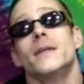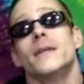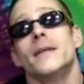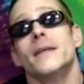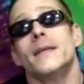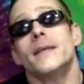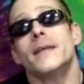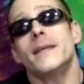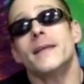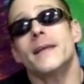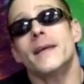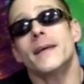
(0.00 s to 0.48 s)

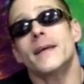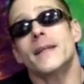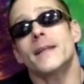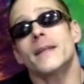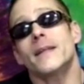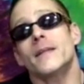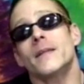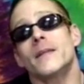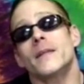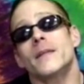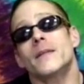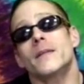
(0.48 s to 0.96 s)
yeah,
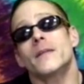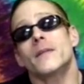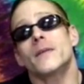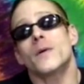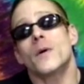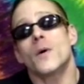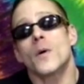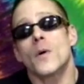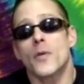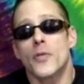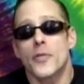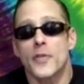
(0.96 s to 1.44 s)
the, the
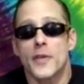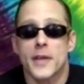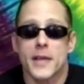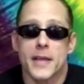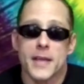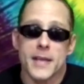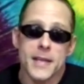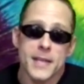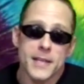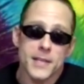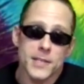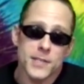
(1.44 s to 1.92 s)
whole thing
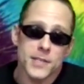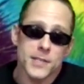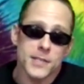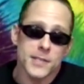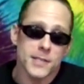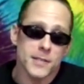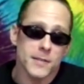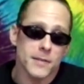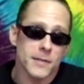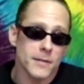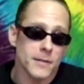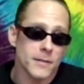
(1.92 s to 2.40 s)
hinges
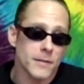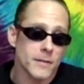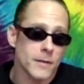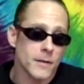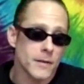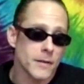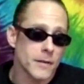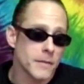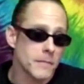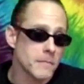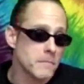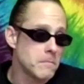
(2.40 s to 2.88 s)
on
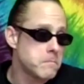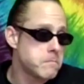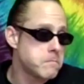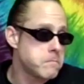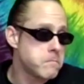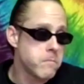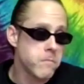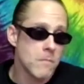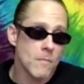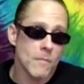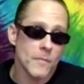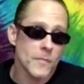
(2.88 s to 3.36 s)
on
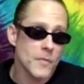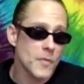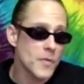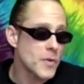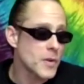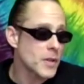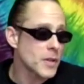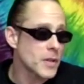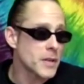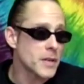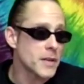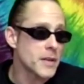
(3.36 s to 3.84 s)

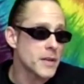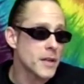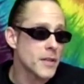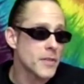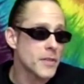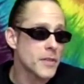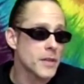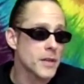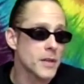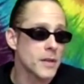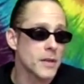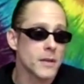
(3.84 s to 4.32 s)
really
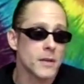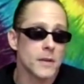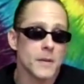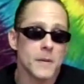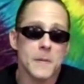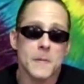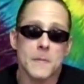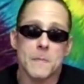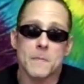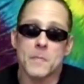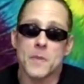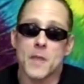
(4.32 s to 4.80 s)
nothing
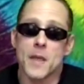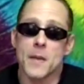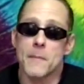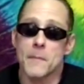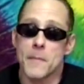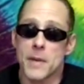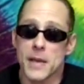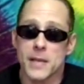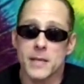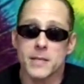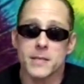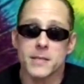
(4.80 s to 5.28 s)

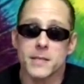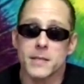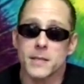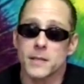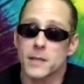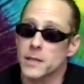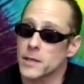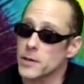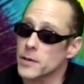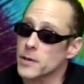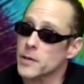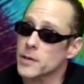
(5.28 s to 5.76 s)
amazing
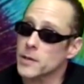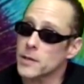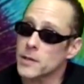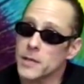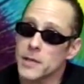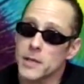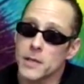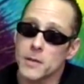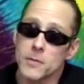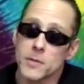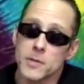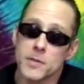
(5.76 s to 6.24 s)

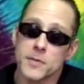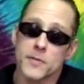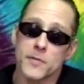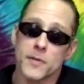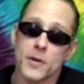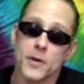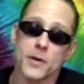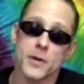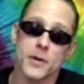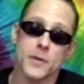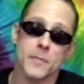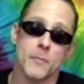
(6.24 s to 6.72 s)
lyrically. It was
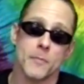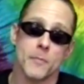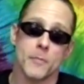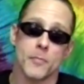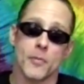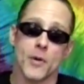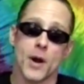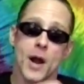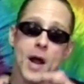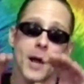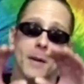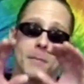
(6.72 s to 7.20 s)
very
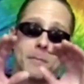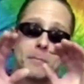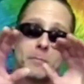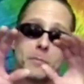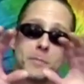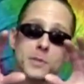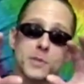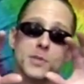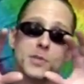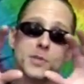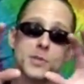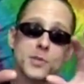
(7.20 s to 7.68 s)
Bram
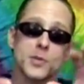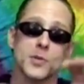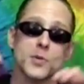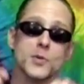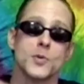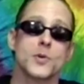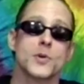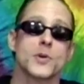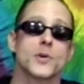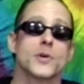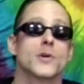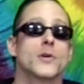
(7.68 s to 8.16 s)

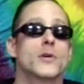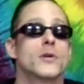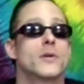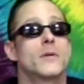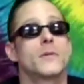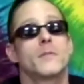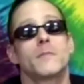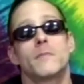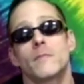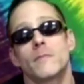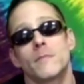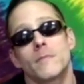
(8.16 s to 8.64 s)
Stoker,
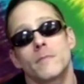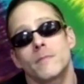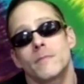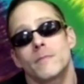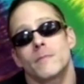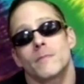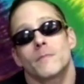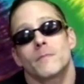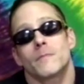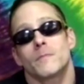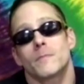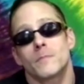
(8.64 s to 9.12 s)

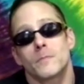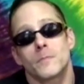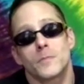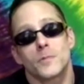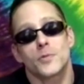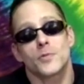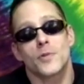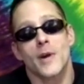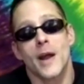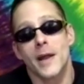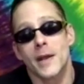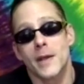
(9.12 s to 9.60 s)

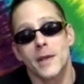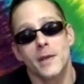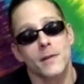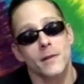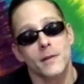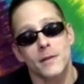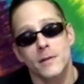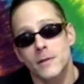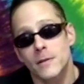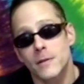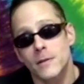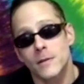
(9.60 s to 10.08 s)

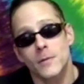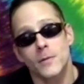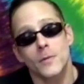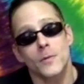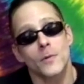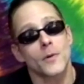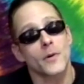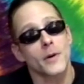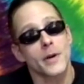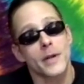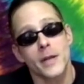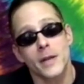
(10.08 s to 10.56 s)
Dracula
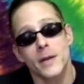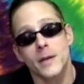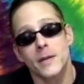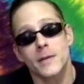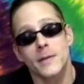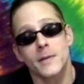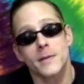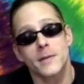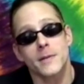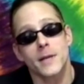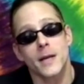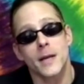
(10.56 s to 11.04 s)
oriented
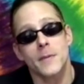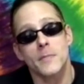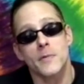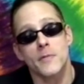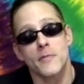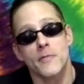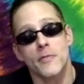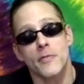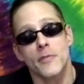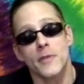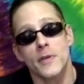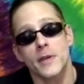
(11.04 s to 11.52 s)
type of
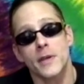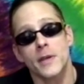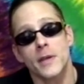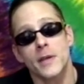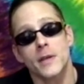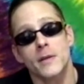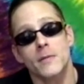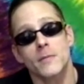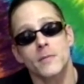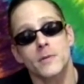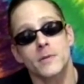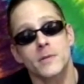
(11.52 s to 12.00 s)
thing.
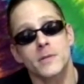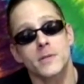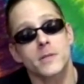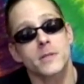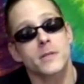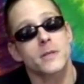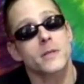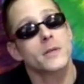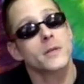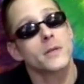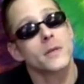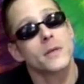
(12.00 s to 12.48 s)
It was
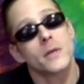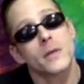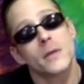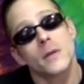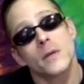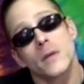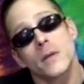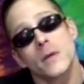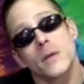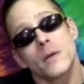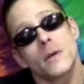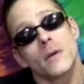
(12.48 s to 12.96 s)

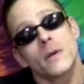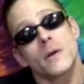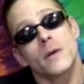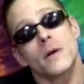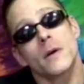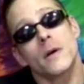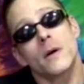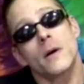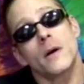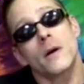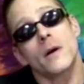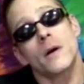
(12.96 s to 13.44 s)

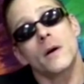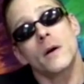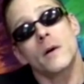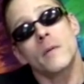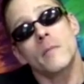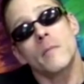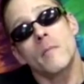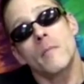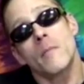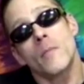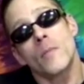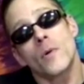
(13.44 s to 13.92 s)
uh,
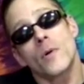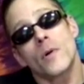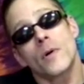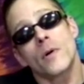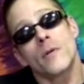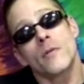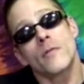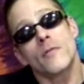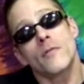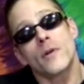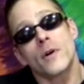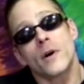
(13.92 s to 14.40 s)
more
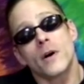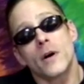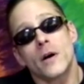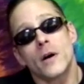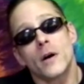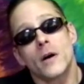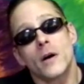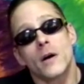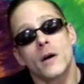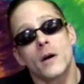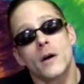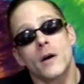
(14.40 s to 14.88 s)
of a,
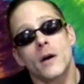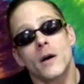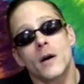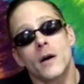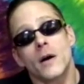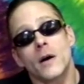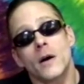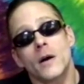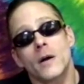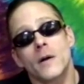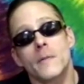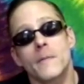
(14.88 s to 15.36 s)

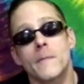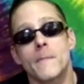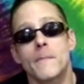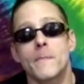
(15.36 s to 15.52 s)
a